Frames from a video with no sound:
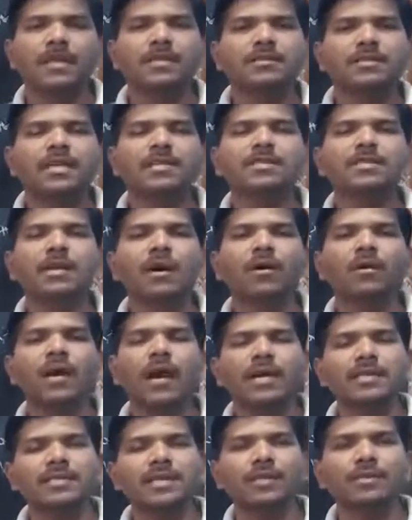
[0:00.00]
Just now
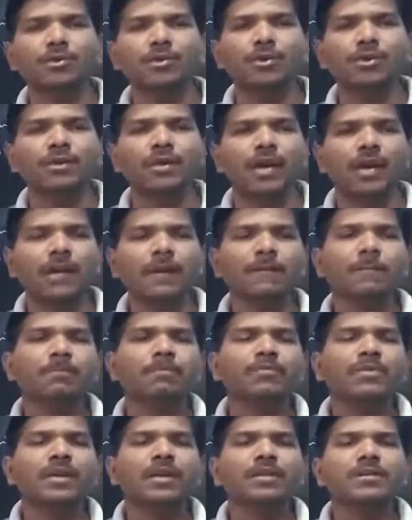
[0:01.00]
I said to you that
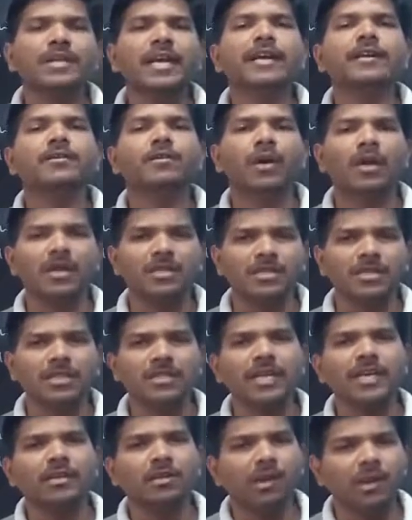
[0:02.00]

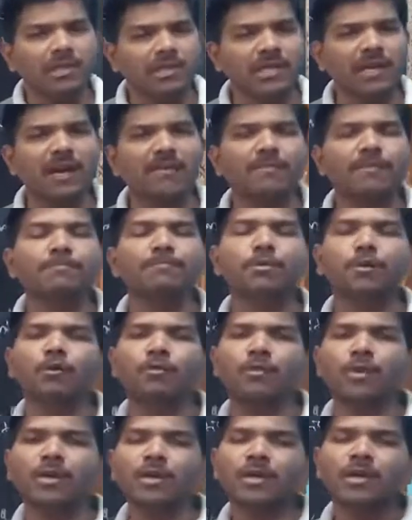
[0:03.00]
technology have
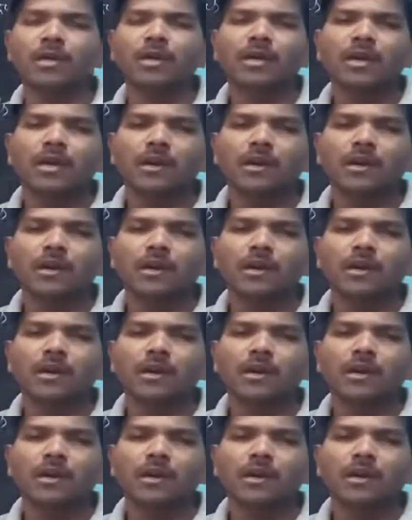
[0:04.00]
improved.